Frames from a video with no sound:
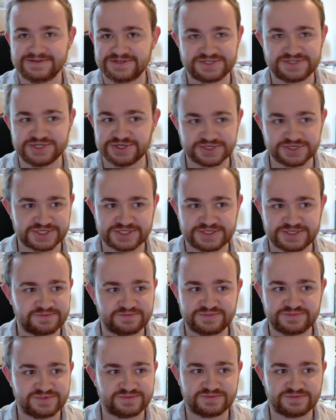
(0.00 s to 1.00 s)
Just
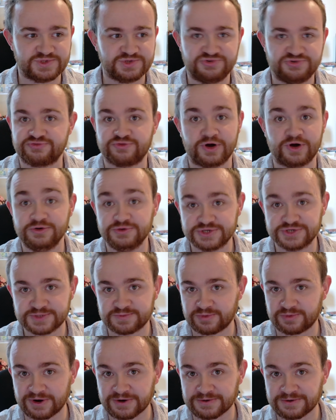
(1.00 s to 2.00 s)
gross,
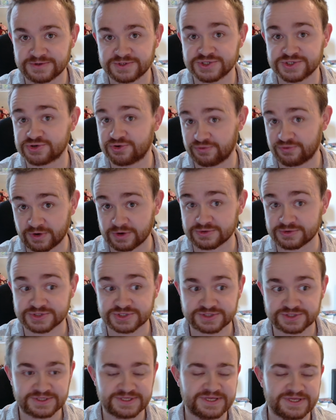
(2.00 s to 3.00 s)
bro. Just gross.